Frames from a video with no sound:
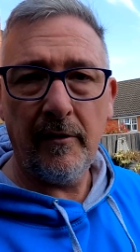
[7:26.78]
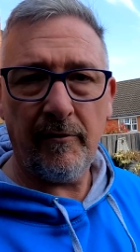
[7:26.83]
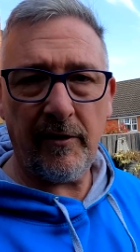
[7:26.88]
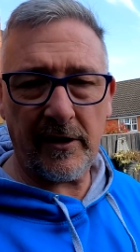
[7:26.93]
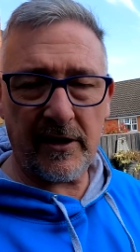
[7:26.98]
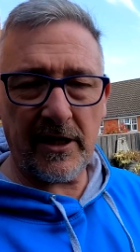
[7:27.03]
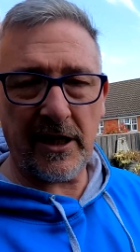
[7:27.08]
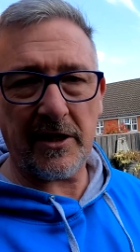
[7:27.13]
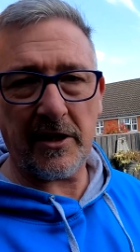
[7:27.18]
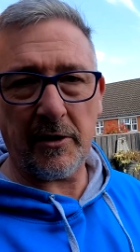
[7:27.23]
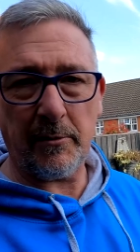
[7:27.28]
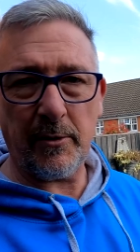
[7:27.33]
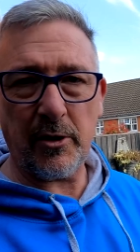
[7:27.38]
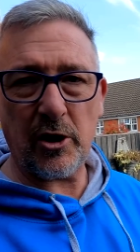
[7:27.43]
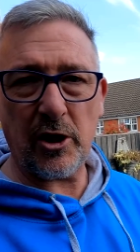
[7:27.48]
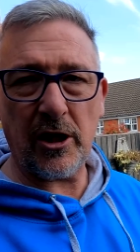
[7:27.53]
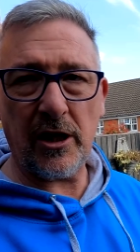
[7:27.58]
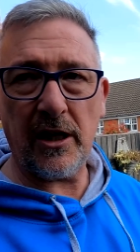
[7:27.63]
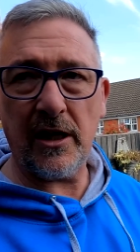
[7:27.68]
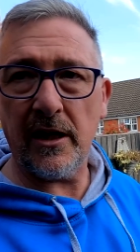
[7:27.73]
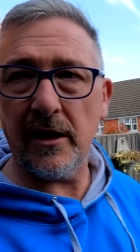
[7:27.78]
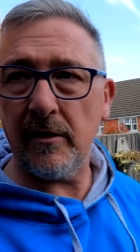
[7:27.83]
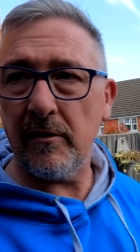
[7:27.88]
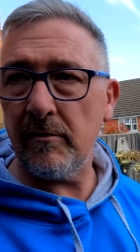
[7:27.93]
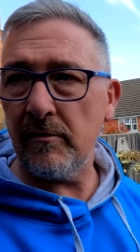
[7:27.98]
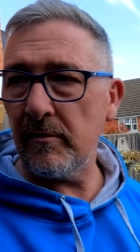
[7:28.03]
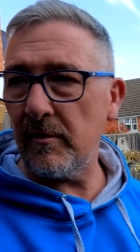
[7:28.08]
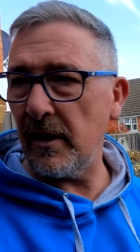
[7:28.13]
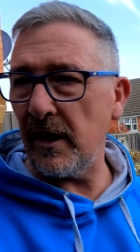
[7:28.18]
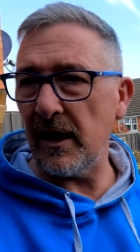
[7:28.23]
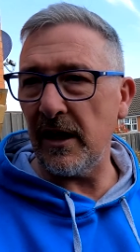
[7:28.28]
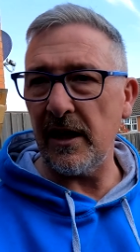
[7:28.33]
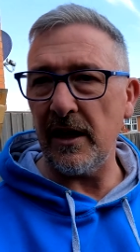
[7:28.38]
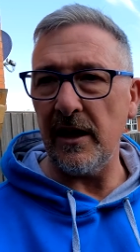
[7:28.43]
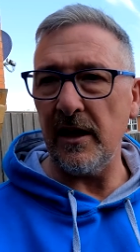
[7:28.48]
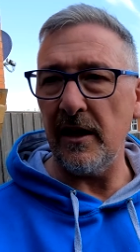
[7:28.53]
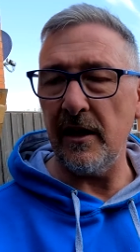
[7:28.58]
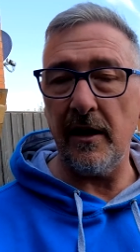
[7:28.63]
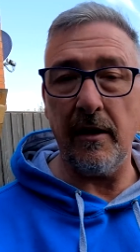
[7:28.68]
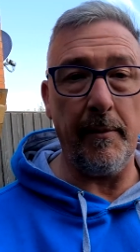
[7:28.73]
Fantastic machine.
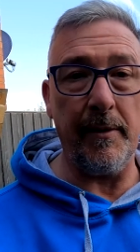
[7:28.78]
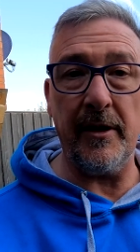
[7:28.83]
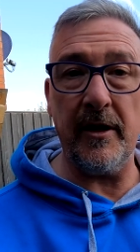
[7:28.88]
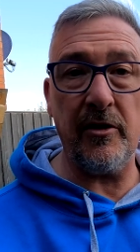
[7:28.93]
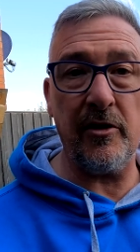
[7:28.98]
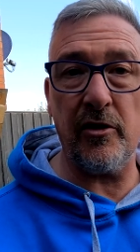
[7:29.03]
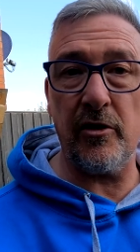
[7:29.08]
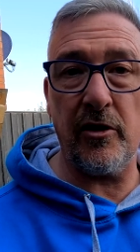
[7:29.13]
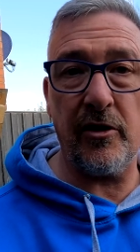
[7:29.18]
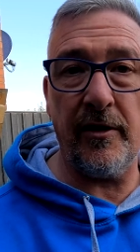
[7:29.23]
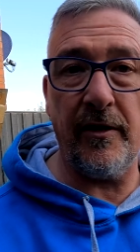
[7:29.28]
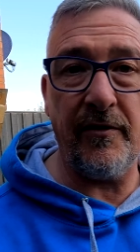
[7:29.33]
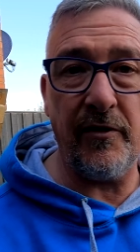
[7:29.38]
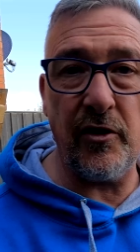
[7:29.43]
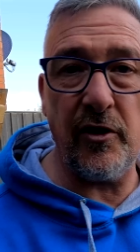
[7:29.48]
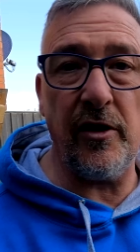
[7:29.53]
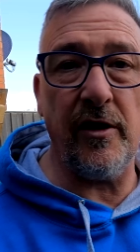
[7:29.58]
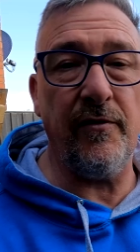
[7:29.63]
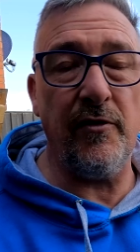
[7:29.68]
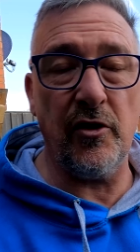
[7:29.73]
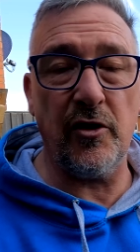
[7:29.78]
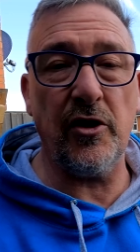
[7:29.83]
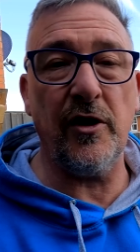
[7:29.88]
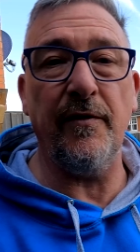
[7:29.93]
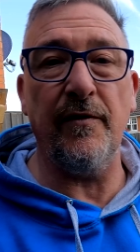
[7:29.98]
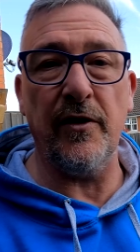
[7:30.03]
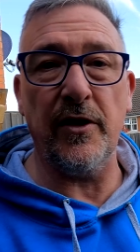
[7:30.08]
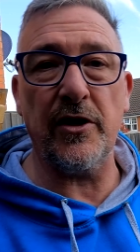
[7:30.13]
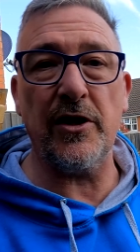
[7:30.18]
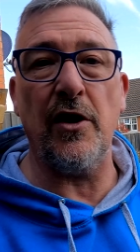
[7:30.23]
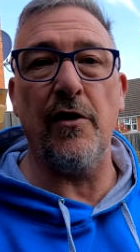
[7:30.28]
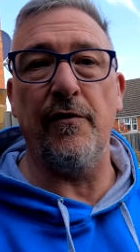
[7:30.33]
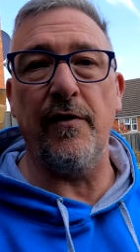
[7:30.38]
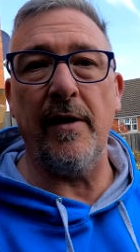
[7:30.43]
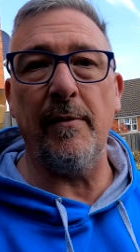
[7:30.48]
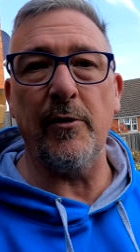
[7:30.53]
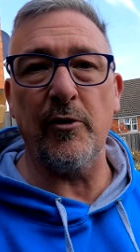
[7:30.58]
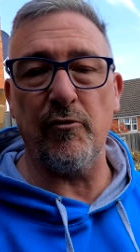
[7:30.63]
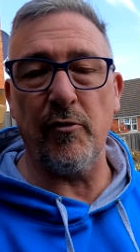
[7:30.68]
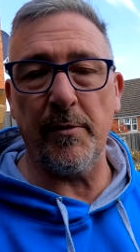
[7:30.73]
I mean, if you've just seen for yourself
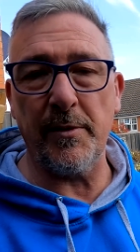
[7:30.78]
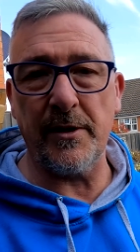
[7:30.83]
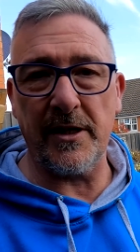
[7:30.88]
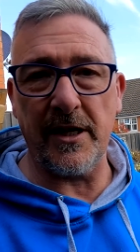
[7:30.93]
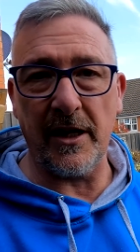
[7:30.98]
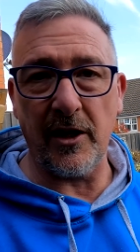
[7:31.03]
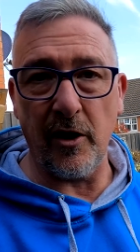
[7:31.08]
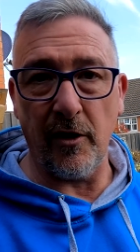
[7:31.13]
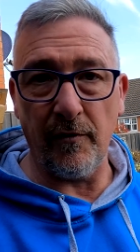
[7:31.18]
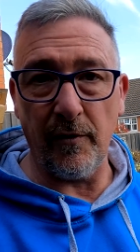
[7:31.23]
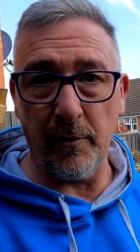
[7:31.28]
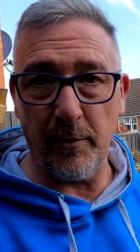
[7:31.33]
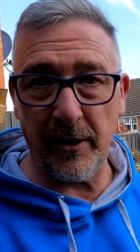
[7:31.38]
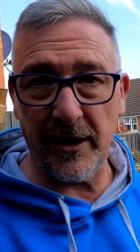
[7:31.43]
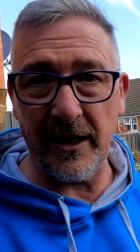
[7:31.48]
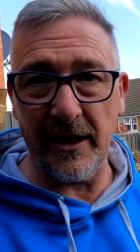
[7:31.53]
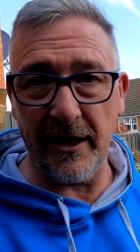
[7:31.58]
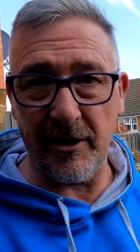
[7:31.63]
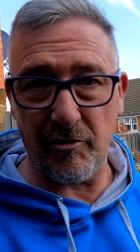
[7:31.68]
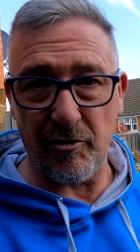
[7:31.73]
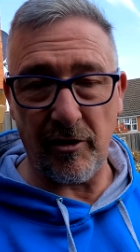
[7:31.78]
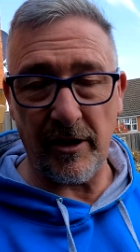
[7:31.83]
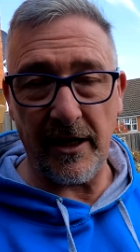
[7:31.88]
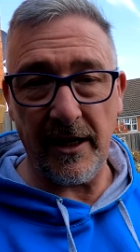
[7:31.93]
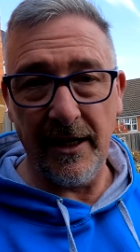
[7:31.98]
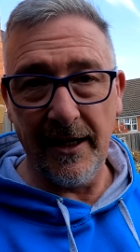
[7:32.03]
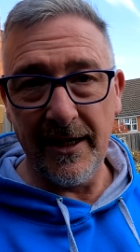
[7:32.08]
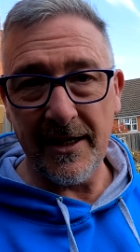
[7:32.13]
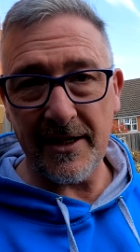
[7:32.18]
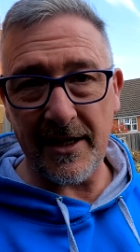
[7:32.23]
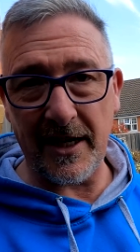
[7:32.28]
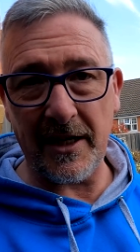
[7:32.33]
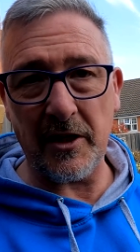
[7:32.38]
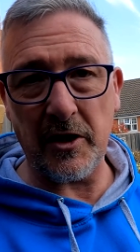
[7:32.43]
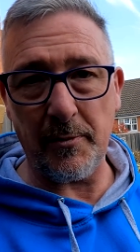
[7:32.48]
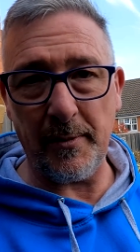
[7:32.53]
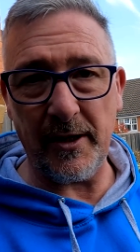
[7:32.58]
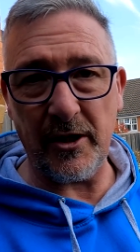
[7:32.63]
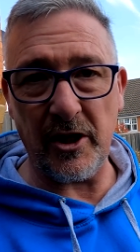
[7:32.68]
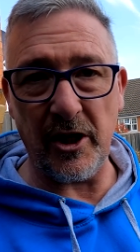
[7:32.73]
how much rubbish take off, within literally
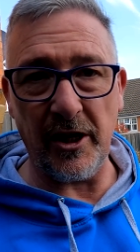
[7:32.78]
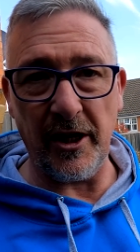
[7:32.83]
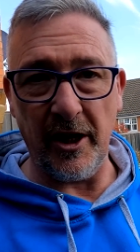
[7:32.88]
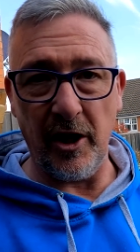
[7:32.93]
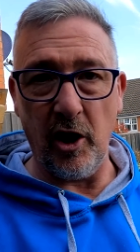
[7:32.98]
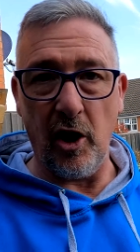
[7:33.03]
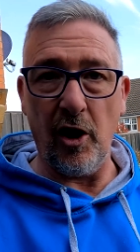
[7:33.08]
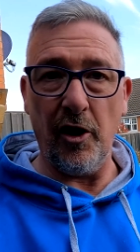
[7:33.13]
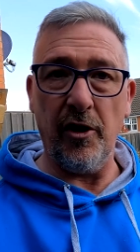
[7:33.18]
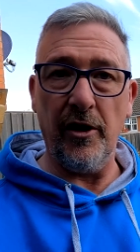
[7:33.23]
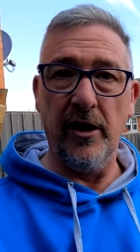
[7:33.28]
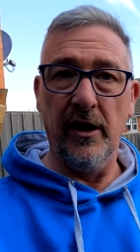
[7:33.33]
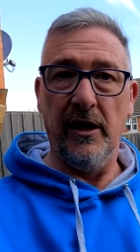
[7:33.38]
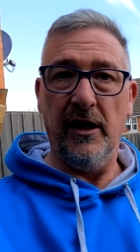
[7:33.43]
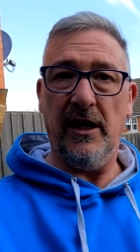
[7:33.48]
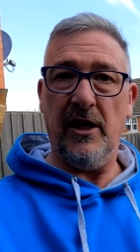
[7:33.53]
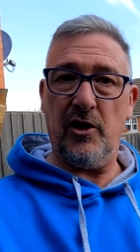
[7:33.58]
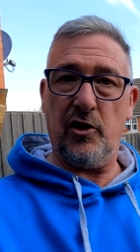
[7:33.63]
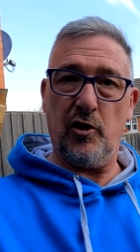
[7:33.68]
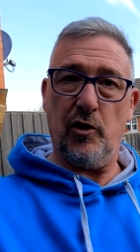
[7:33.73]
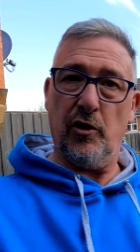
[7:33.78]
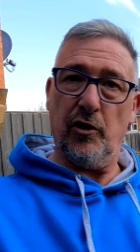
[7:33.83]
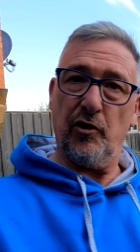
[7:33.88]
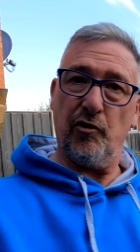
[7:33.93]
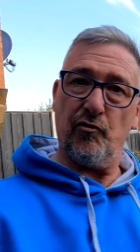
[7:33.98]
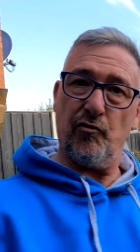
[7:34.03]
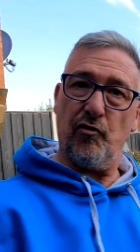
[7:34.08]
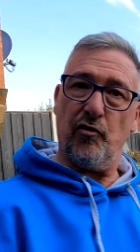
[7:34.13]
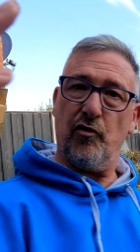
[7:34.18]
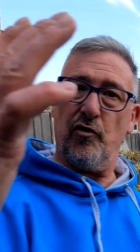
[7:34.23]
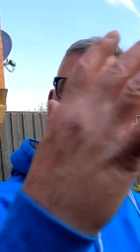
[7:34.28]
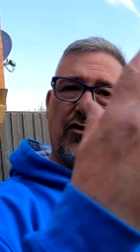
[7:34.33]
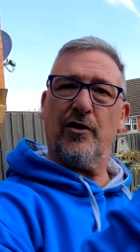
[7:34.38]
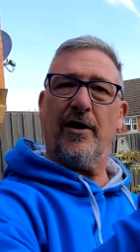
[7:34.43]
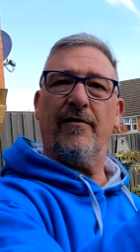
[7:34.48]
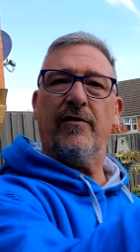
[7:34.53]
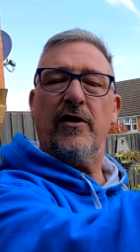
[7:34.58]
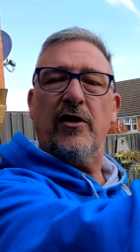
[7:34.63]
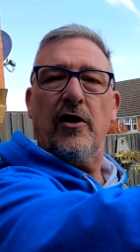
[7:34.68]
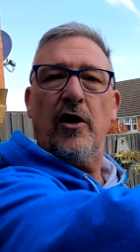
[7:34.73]
seconds of me turning it on, it sort of
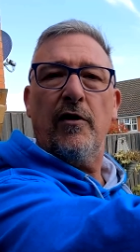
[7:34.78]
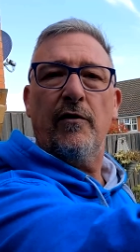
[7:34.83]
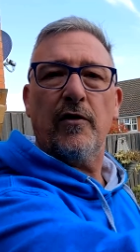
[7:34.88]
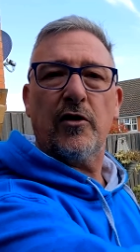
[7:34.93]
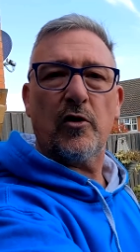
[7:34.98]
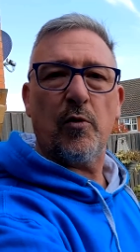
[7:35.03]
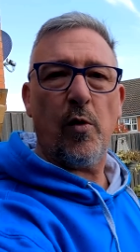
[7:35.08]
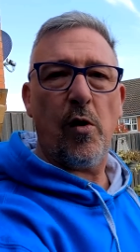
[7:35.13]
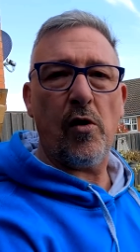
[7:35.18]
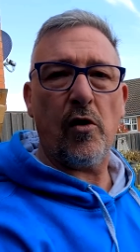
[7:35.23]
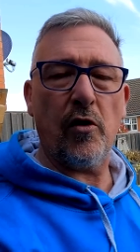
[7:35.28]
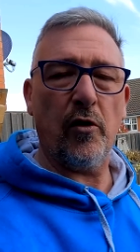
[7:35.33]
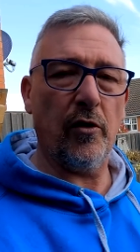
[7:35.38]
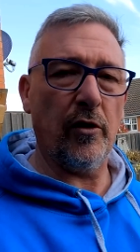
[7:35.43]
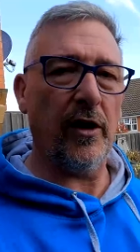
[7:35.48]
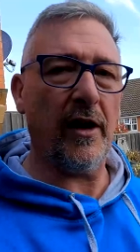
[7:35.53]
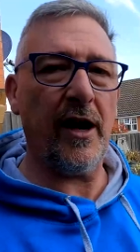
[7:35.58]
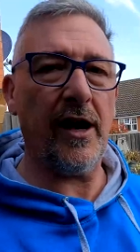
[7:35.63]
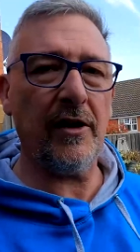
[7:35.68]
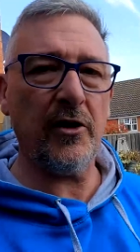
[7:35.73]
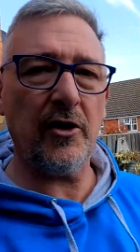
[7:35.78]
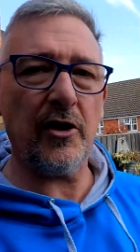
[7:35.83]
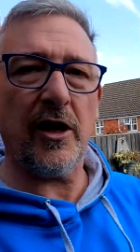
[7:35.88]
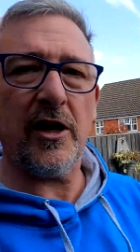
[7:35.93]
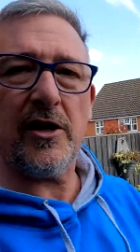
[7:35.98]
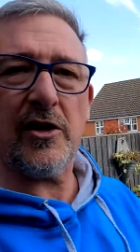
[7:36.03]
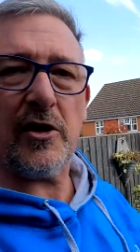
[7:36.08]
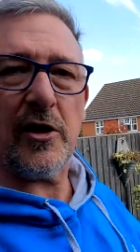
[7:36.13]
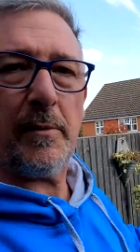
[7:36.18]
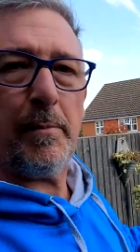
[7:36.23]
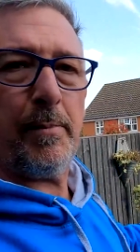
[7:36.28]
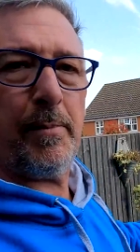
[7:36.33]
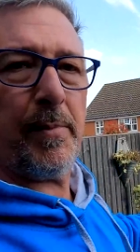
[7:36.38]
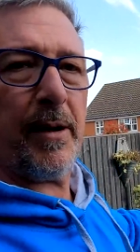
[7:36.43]
draws everything over to one corner. I usually